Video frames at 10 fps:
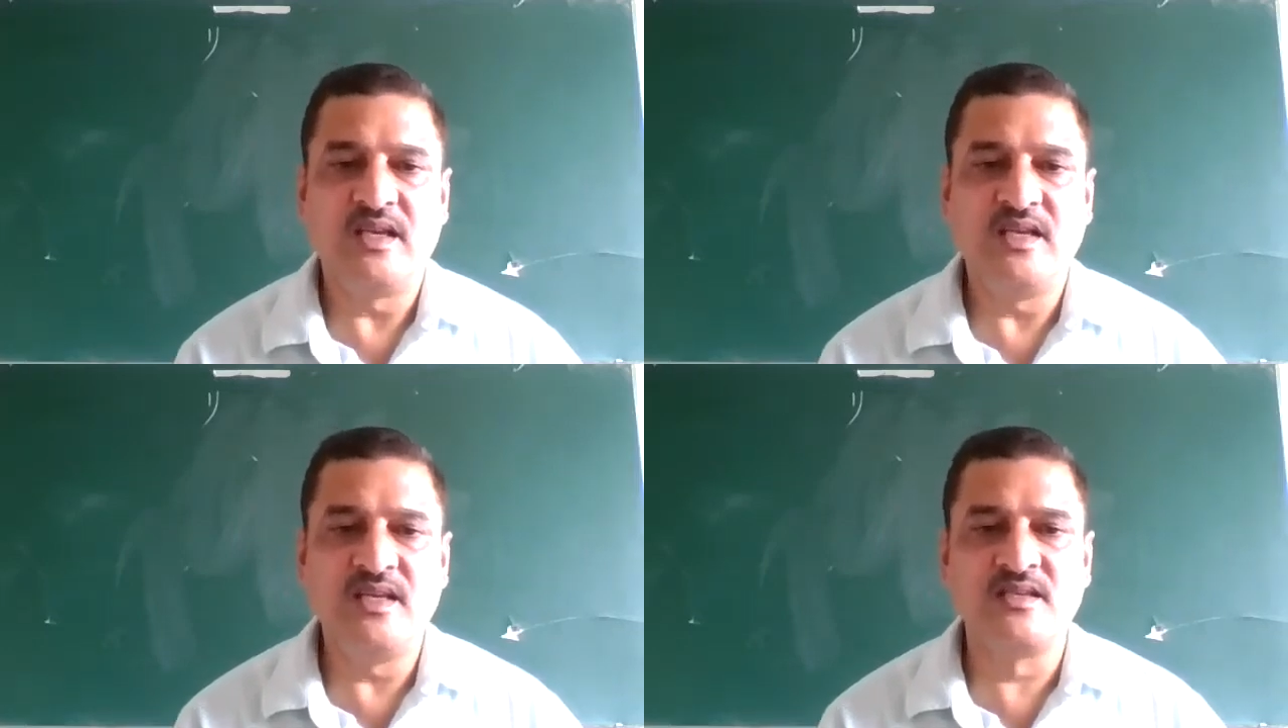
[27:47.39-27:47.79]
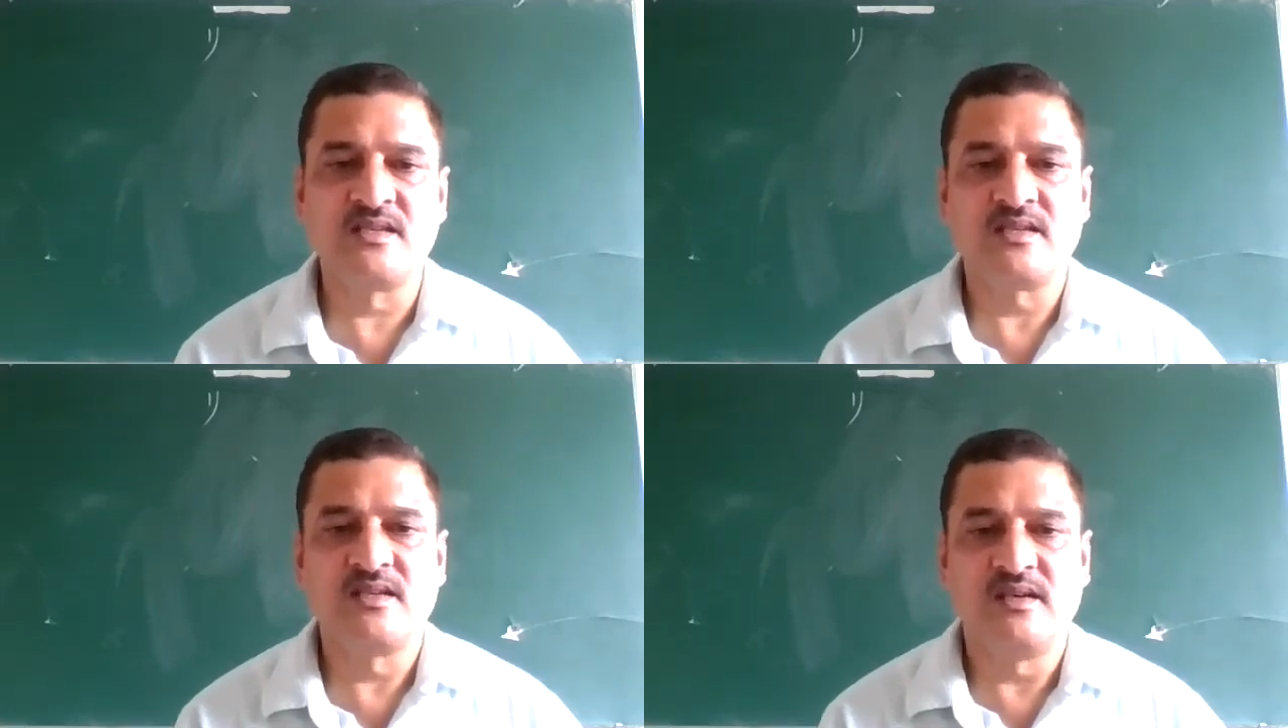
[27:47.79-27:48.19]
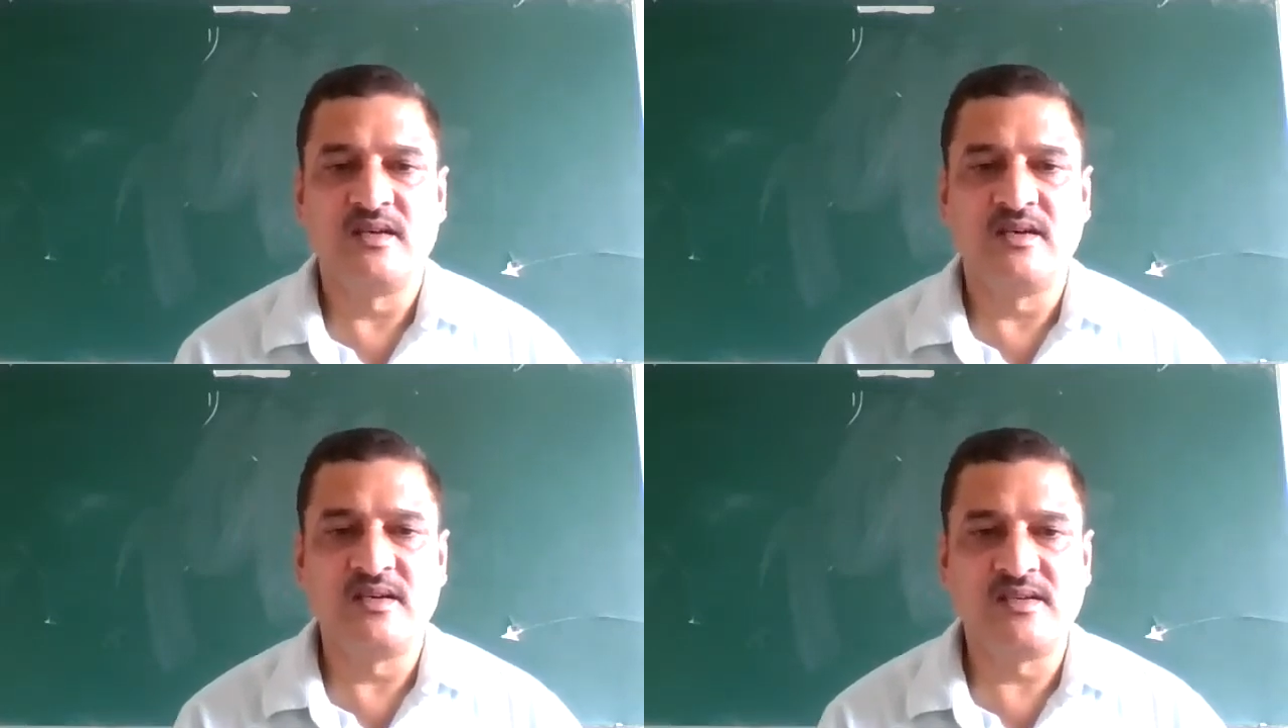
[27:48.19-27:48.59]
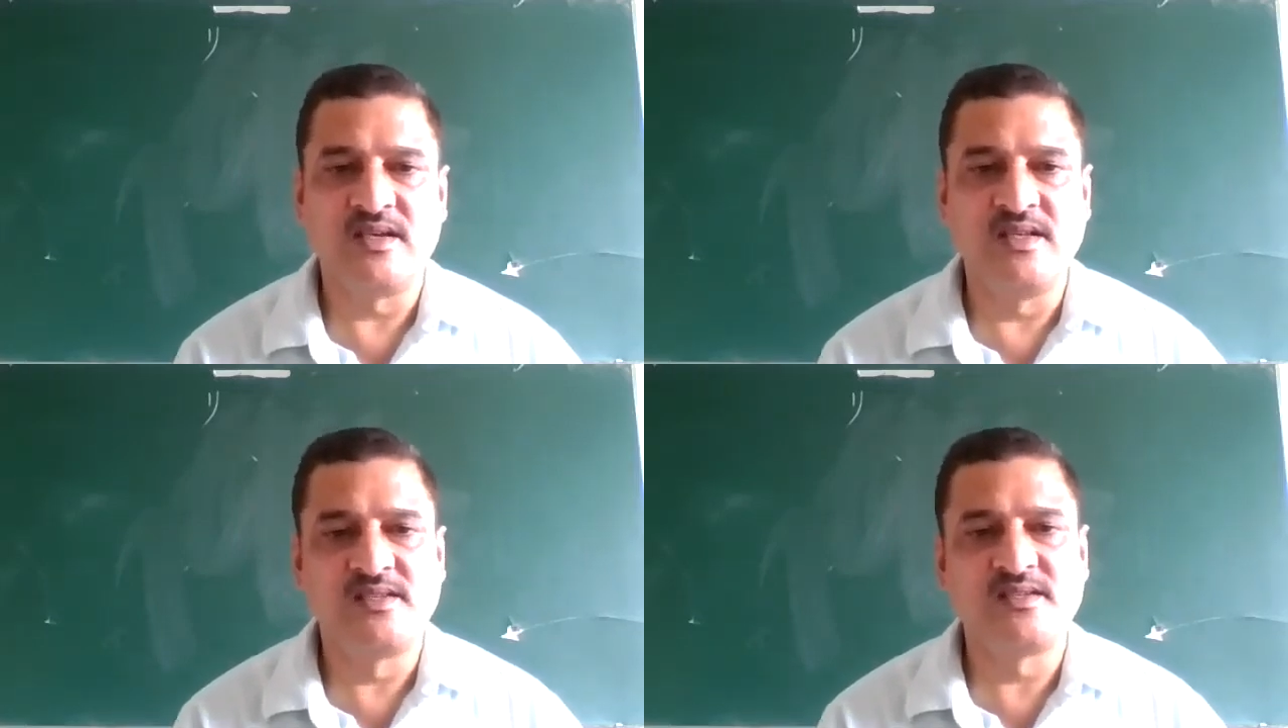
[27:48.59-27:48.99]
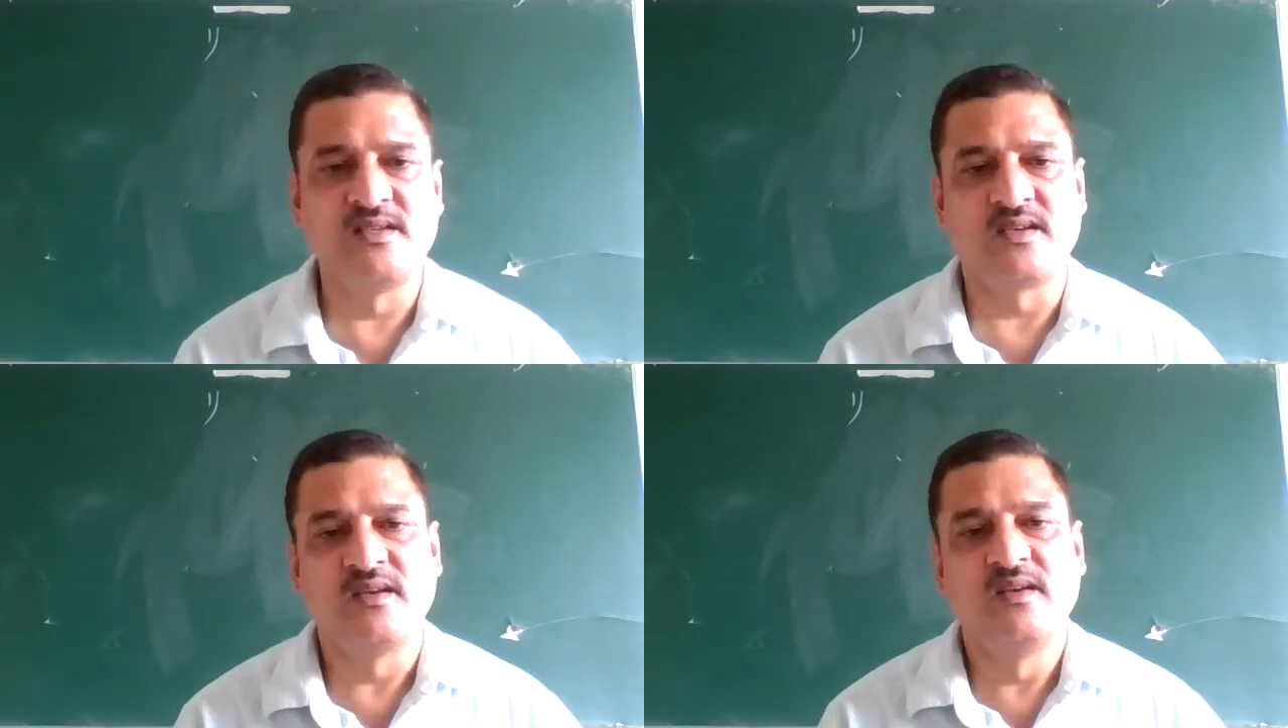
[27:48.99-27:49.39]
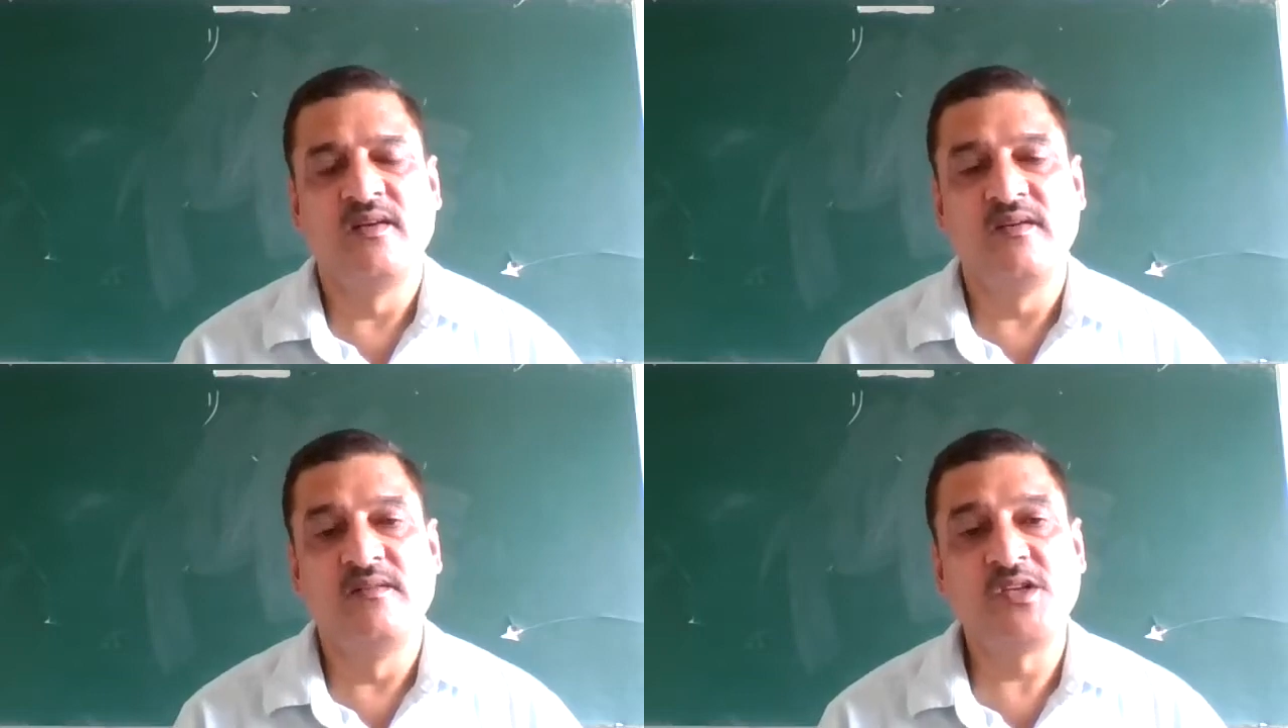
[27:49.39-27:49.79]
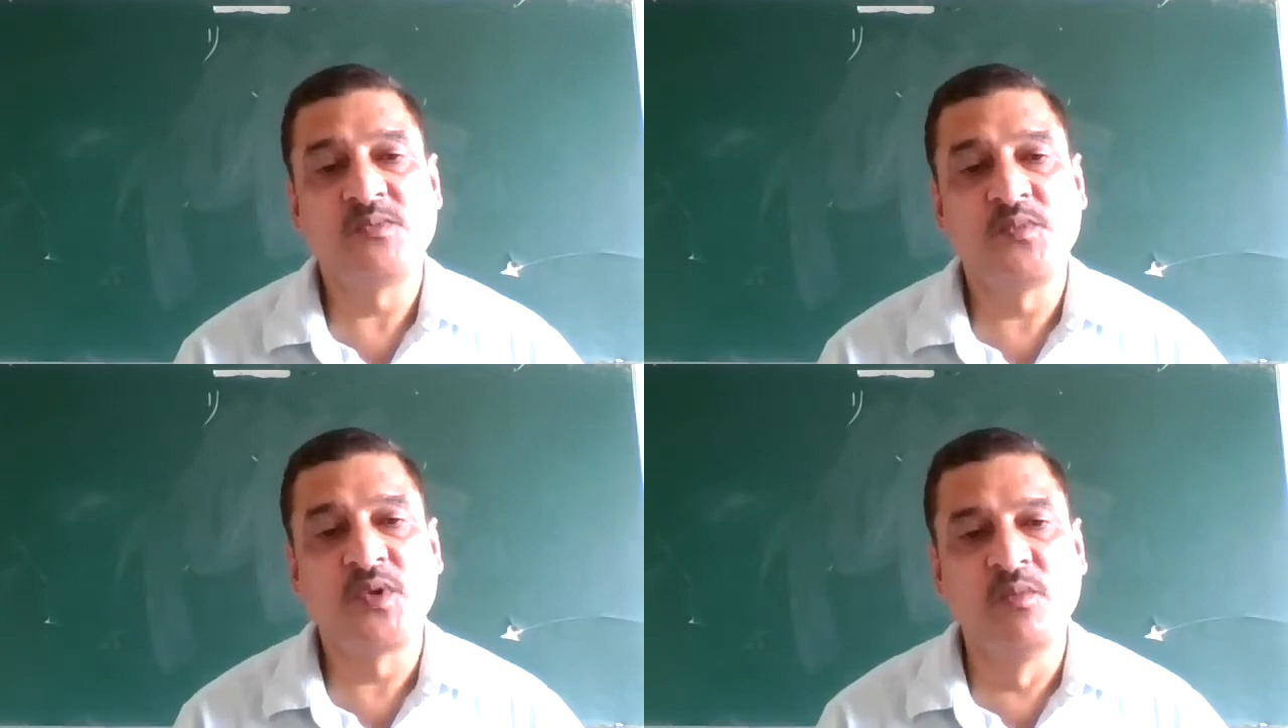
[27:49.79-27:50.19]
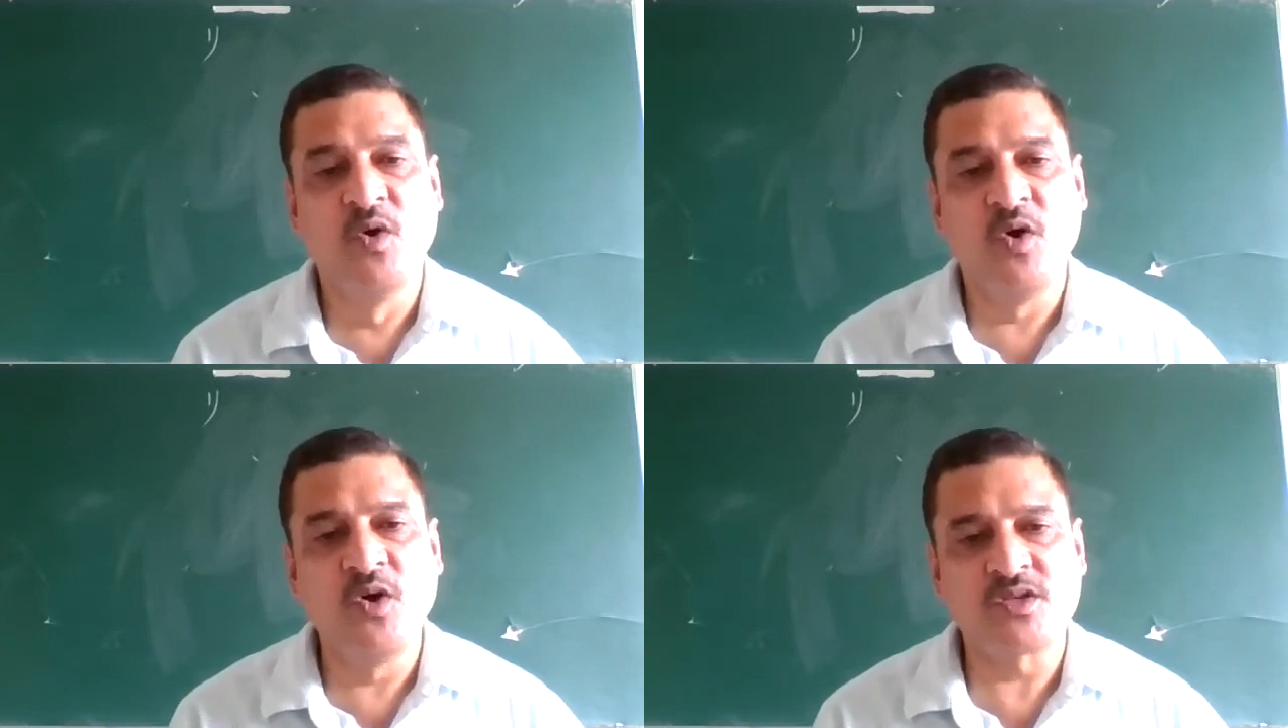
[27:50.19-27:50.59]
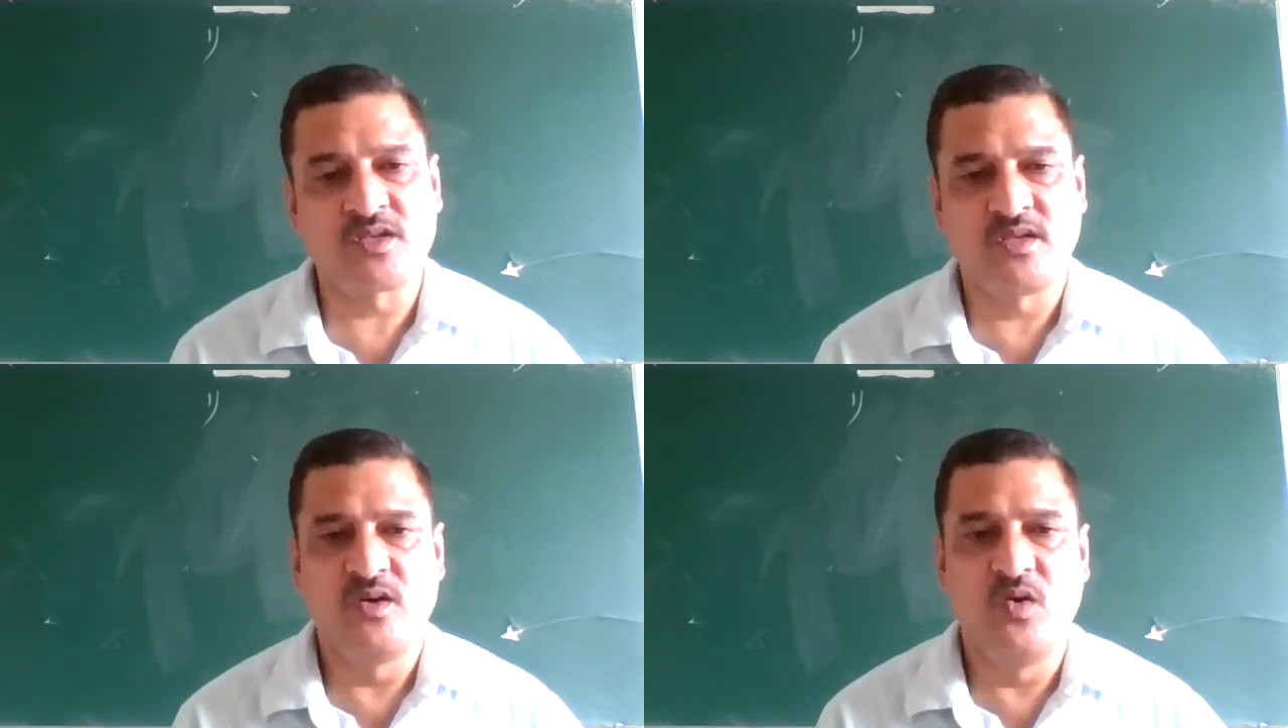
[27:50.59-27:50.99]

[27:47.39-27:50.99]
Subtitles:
is a culture which promotes